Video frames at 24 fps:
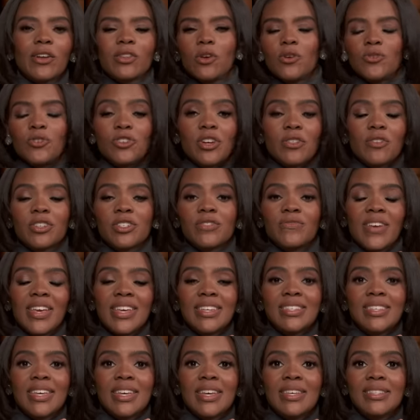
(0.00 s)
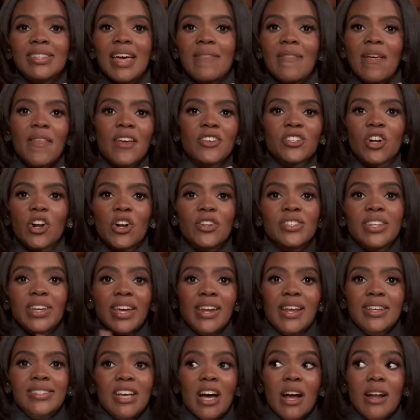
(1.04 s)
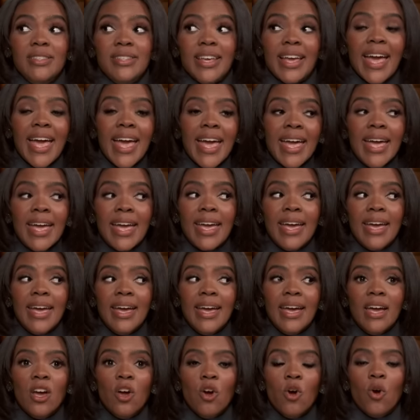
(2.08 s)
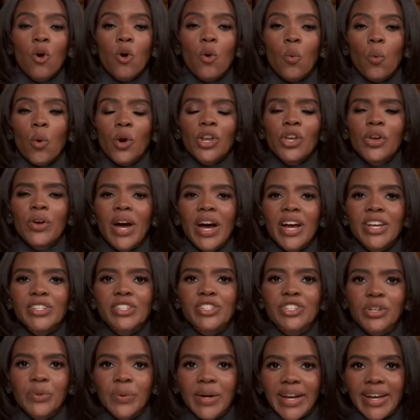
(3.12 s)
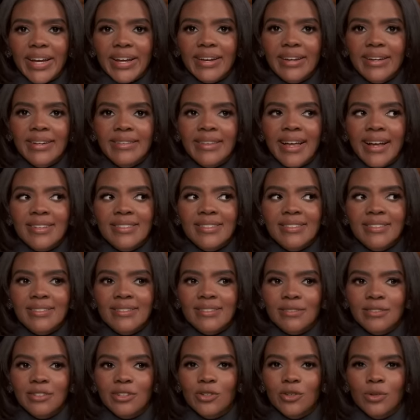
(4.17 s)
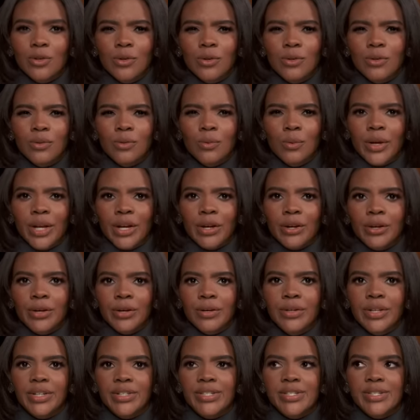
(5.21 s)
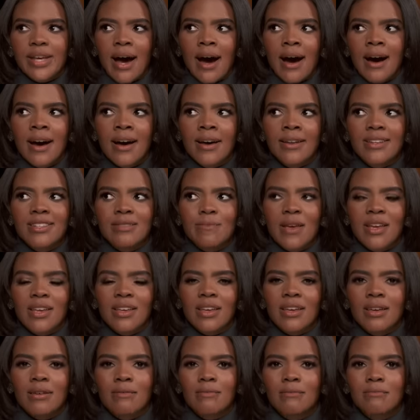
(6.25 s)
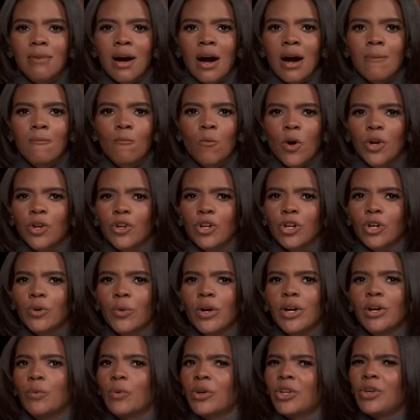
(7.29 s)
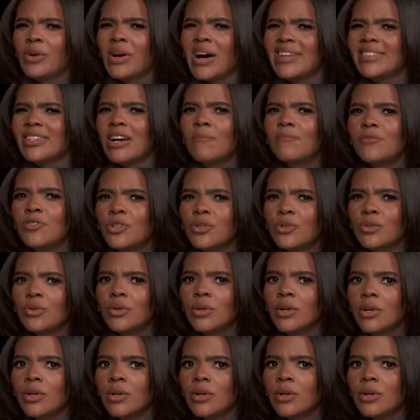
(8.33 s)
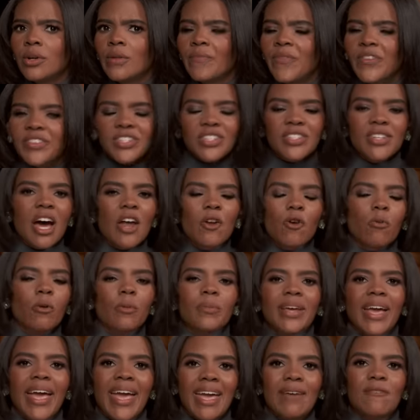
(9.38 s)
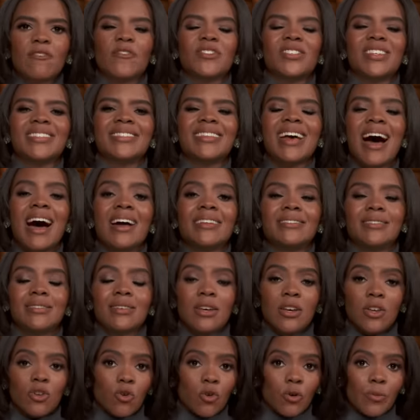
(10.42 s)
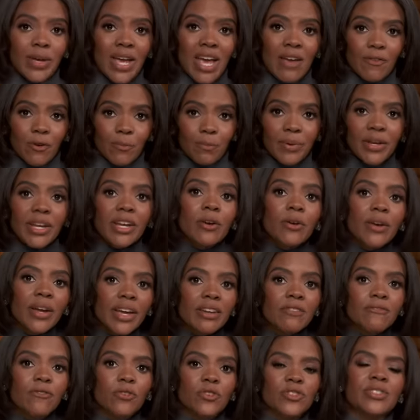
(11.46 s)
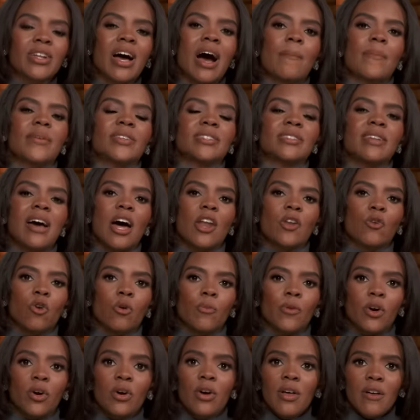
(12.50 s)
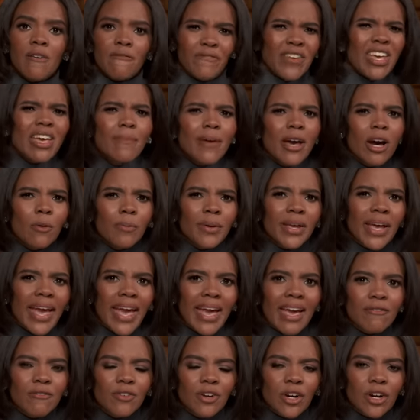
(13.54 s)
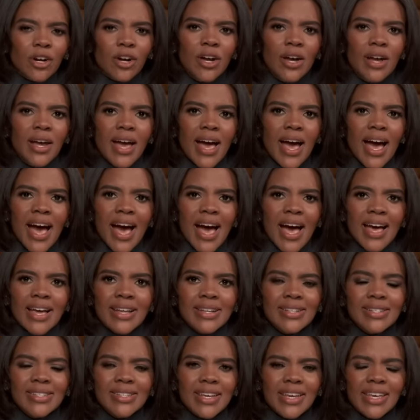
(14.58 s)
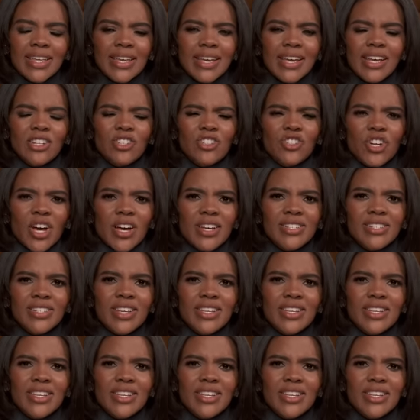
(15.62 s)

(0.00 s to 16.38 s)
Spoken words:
close to each other's faces and then they started singing. So I'd say, hey, what are you guys doing? That's a little weird. It's odd. It's making mom wonder, what are you guys up to? This is not normal behavior. This is not normal behavior, period, full stop. It's not normal female behavior. And it just